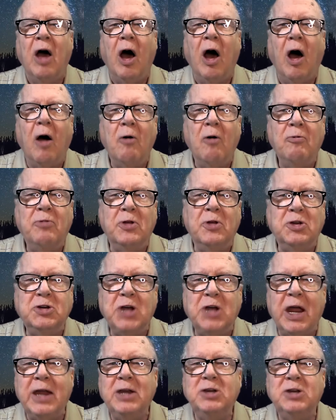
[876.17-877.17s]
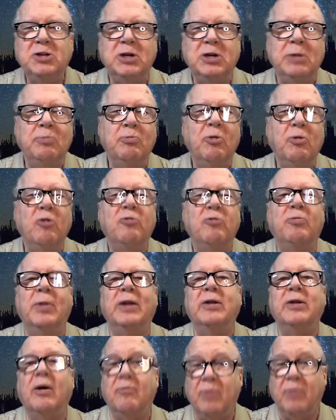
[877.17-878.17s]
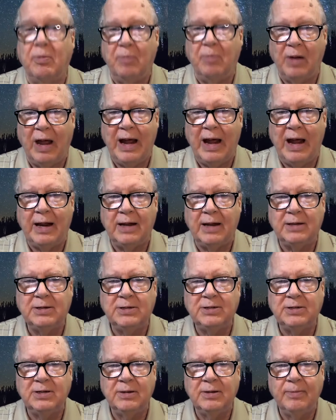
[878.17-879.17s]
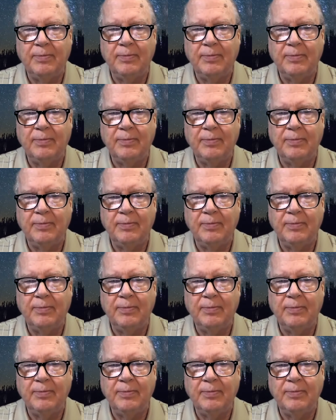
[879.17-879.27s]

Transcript: of the changing movement of the planets.